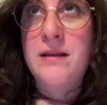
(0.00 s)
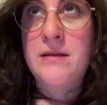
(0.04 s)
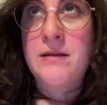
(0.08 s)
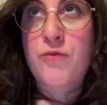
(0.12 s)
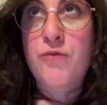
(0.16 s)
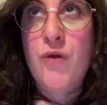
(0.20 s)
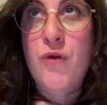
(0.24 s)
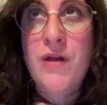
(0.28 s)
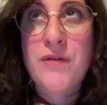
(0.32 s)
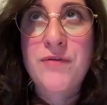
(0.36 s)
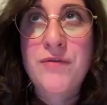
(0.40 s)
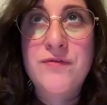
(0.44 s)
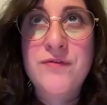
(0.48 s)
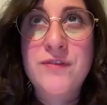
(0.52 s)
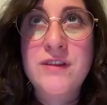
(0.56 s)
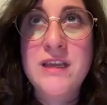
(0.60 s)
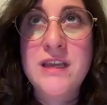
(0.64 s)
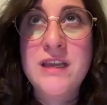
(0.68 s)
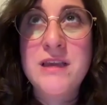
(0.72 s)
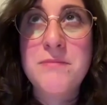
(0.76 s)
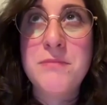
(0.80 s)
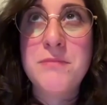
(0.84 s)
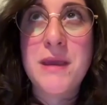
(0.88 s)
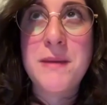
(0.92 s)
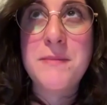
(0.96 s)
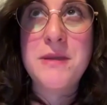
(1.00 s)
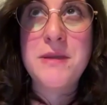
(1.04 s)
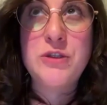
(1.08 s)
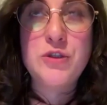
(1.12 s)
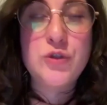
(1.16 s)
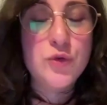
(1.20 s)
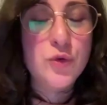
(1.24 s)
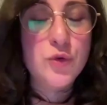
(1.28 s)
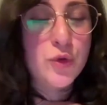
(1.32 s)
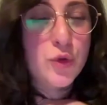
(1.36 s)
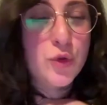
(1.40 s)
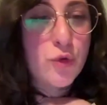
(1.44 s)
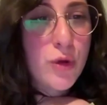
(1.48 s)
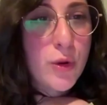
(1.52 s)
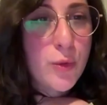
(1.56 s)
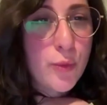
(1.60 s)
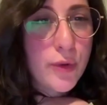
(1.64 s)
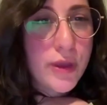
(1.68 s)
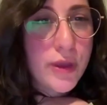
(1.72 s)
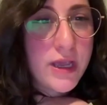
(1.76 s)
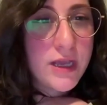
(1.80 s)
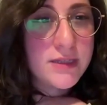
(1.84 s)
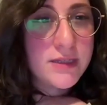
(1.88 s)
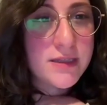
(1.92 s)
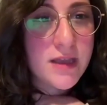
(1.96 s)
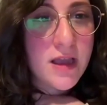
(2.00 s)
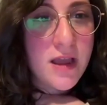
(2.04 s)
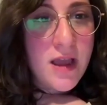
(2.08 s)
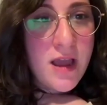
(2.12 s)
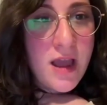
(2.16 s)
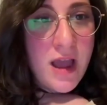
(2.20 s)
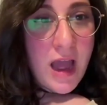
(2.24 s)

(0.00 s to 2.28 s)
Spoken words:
roughly maybe 2-3 weeks,